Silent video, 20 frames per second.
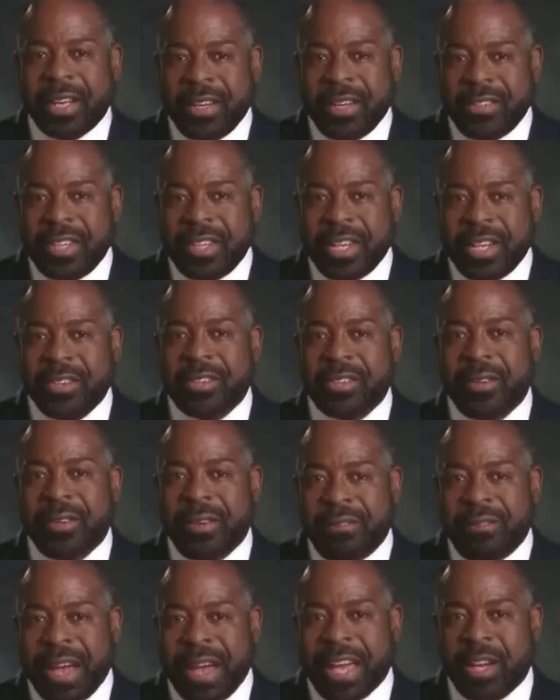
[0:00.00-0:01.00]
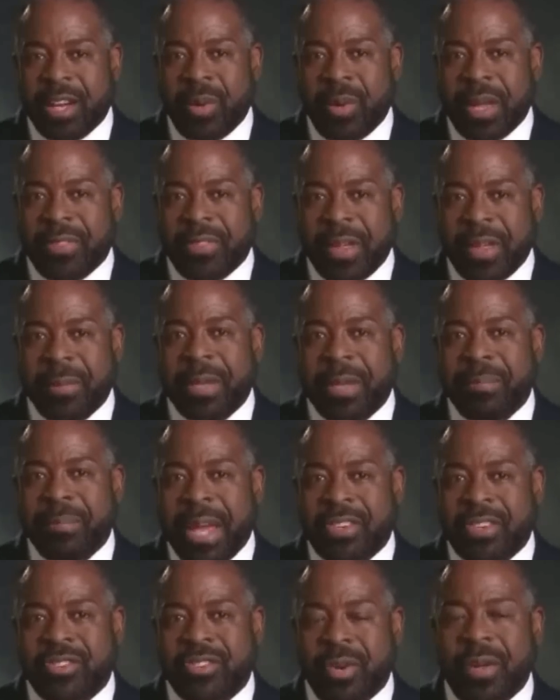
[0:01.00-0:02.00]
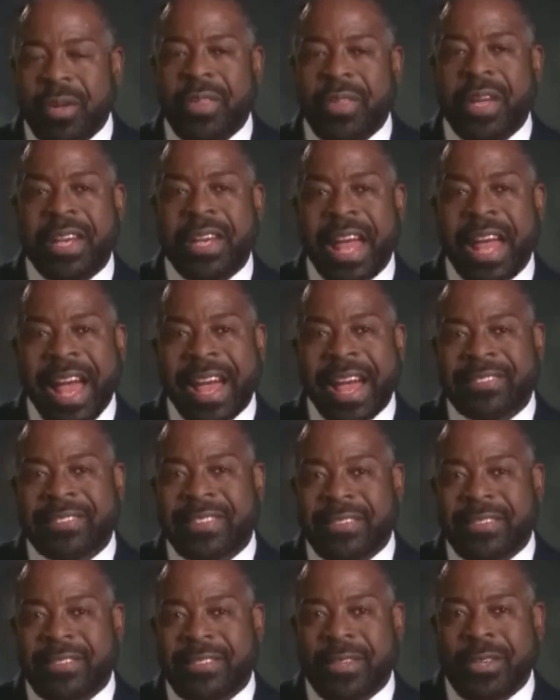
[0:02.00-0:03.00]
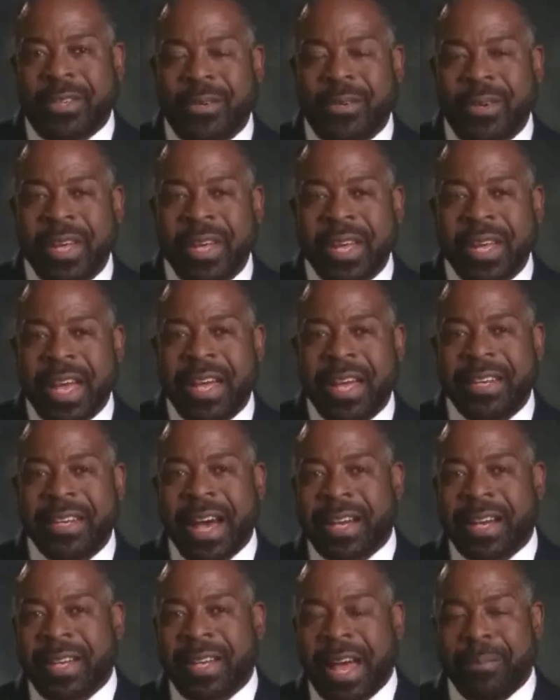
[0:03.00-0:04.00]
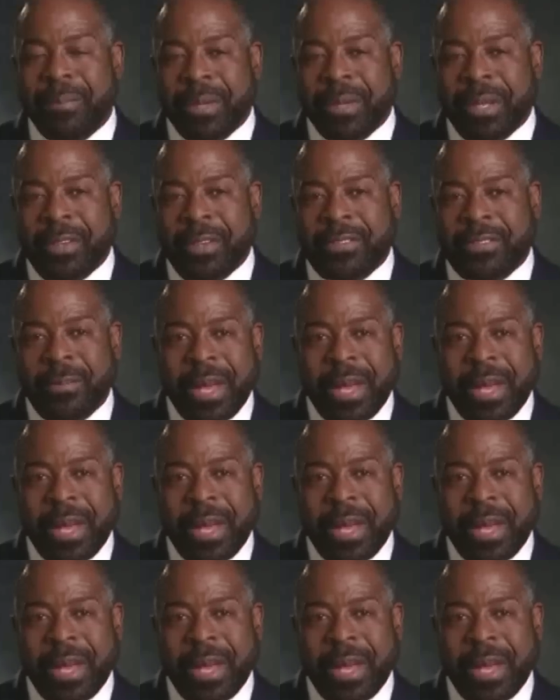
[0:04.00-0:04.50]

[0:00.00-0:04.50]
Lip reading: continue to evaluate them and make sure they're an asset to you and not a liability.